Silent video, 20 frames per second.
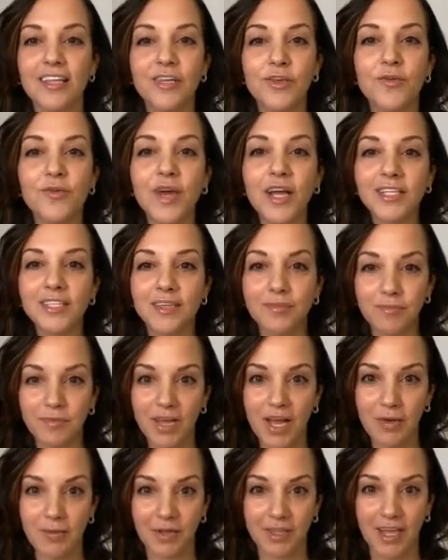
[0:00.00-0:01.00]
You get to
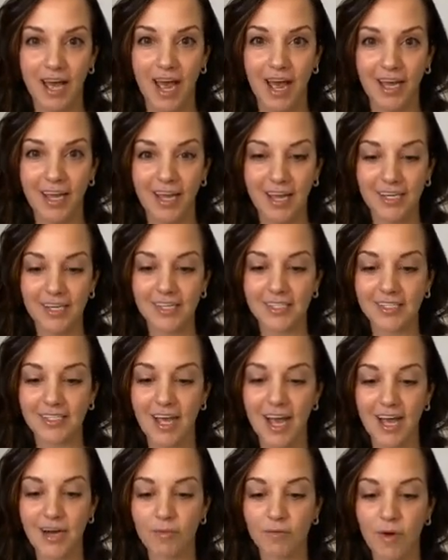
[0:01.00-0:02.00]
play with that and
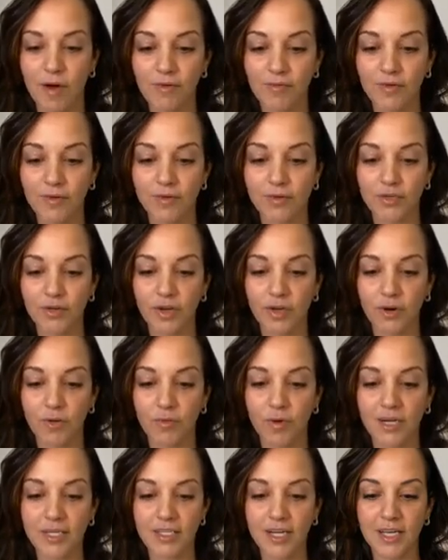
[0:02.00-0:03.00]
decide what feels good or
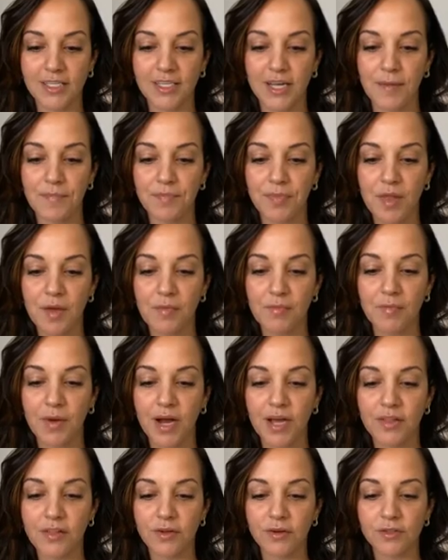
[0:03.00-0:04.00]
what doesn't.
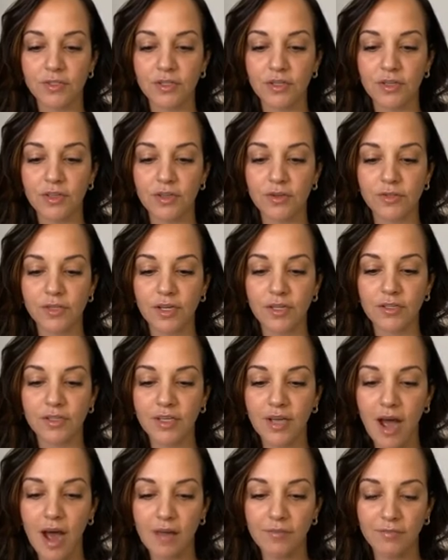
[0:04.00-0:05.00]
But there's a
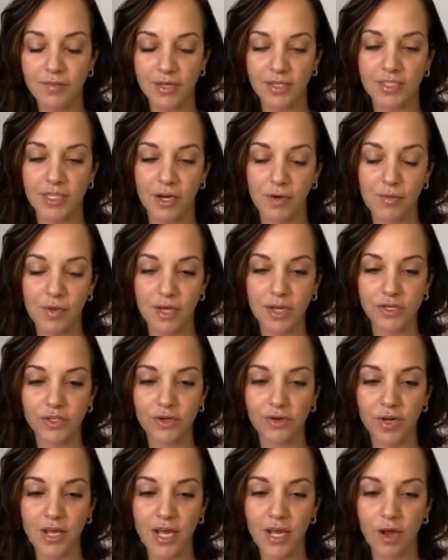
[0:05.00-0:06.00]
conflict here, because
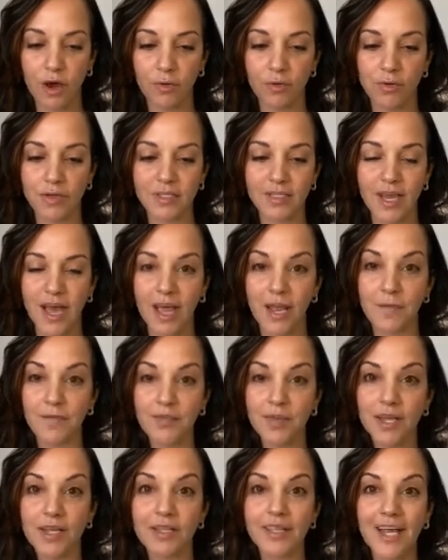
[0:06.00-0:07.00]
your ego will say,
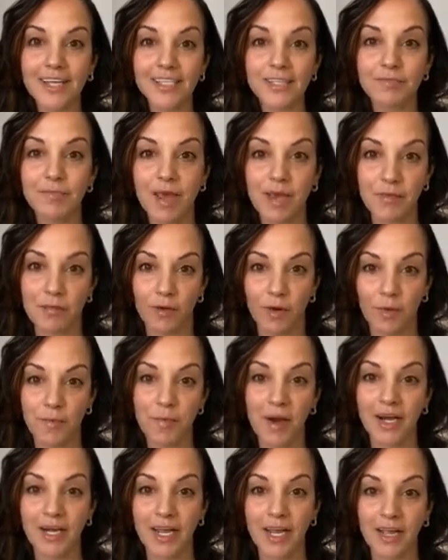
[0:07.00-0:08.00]
let's make more
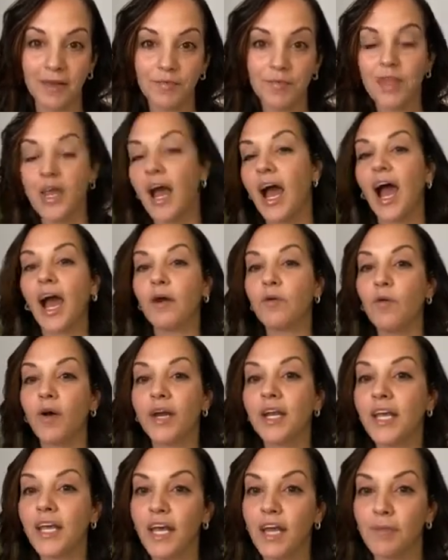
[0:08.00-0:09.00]
money. I
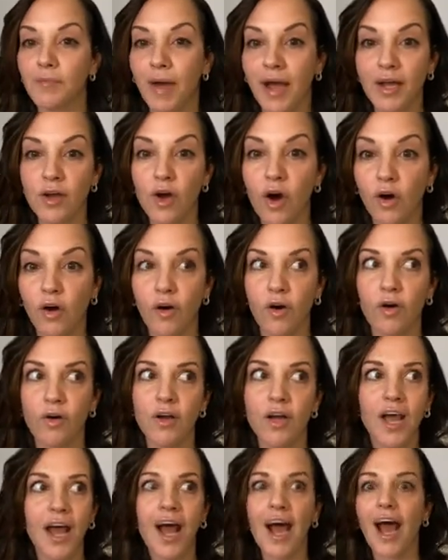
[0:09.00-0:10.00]
want to hit my
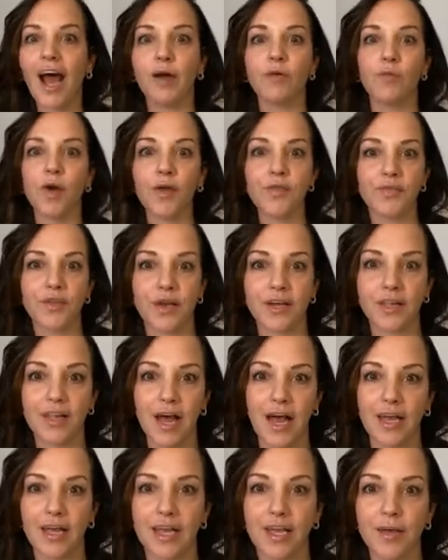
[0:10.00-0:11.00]
goal. I want the
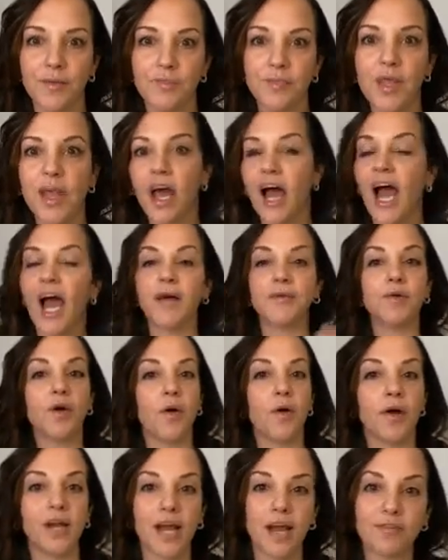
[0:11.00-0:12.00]
client. I'm
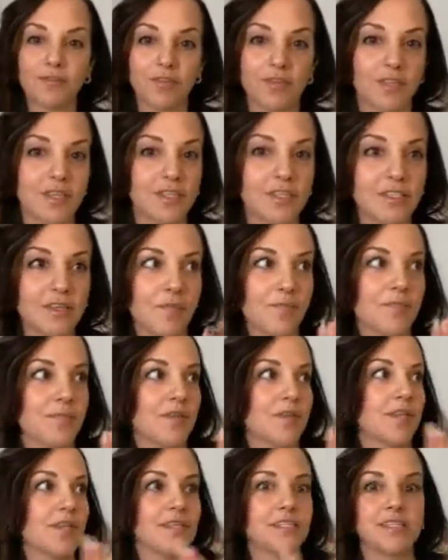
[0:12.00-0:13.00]
going after this
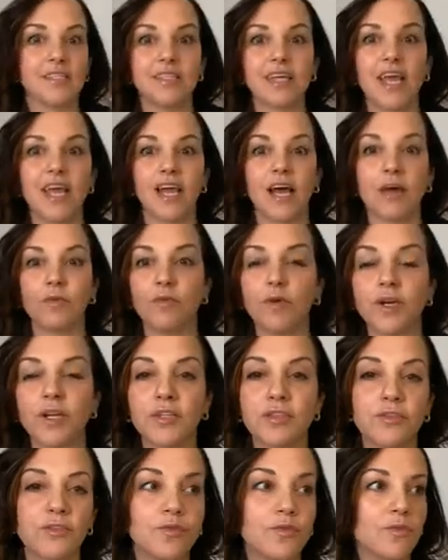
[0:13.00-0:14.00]
thing. I
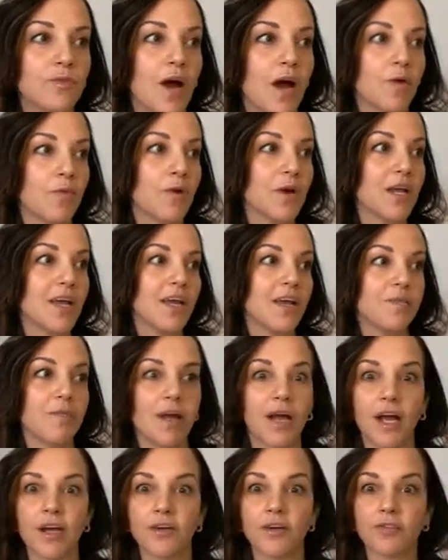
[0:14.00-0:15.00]
want to hit
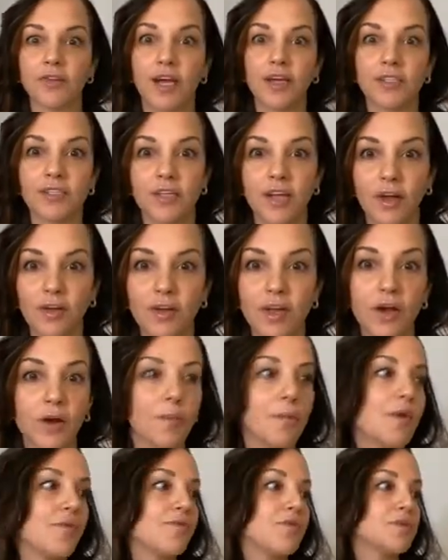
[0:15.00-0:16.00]
my $100,000
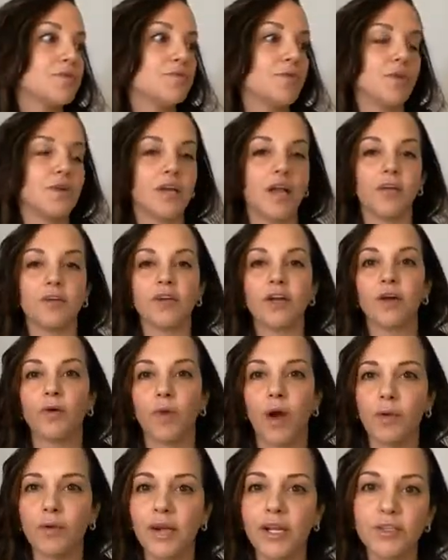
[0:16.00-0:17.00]
year, my first $1 million year.
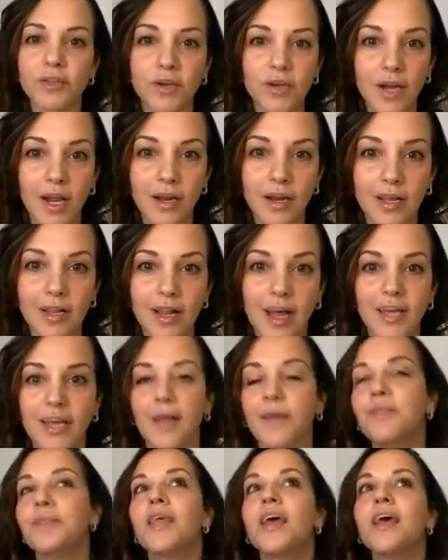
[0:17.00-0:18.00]
Why would I turn down a
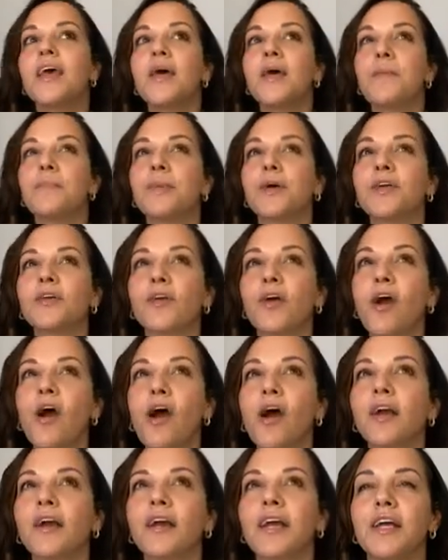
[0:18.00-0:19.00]
client? But your
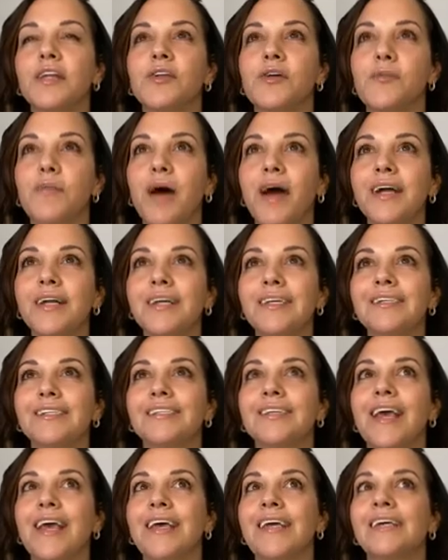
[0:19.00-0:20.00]
heart and your body is
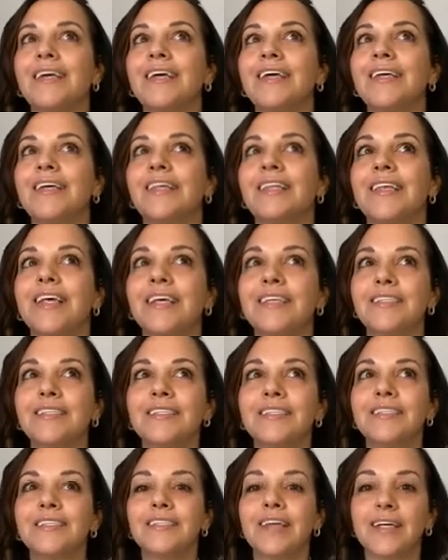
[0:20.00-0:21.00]
saying,
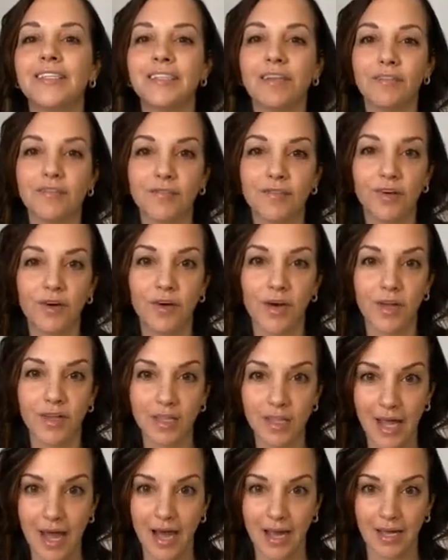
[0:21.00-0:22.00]
this doesn't feel
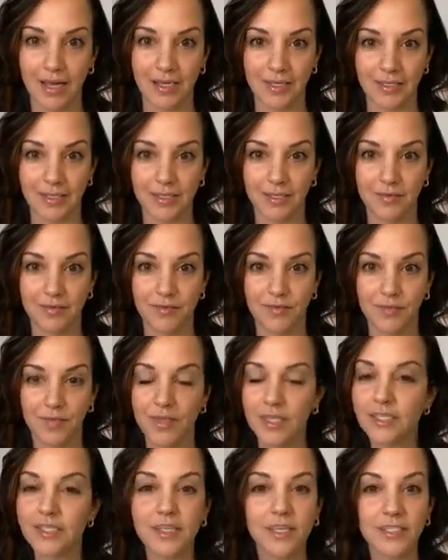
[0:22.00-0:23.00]
aligned.
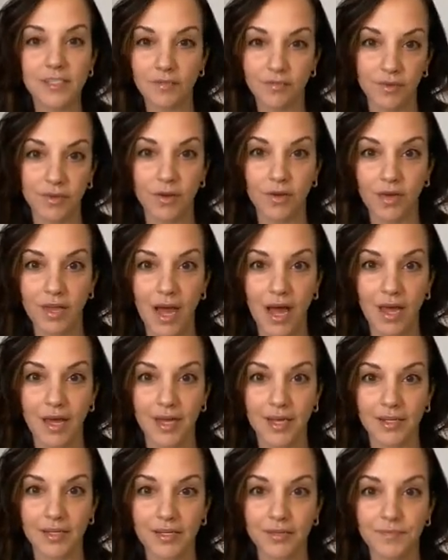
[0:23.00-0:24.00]
This doesn't feel
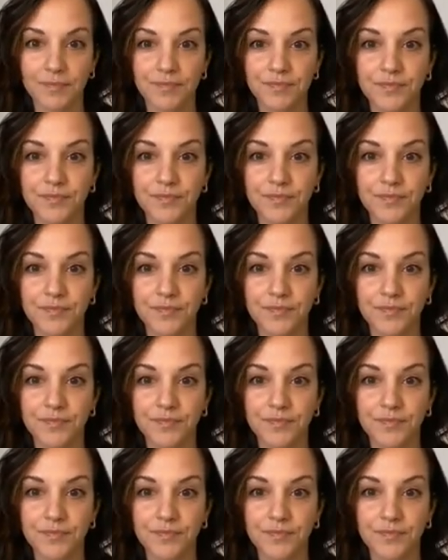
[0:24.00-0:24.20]
aligned.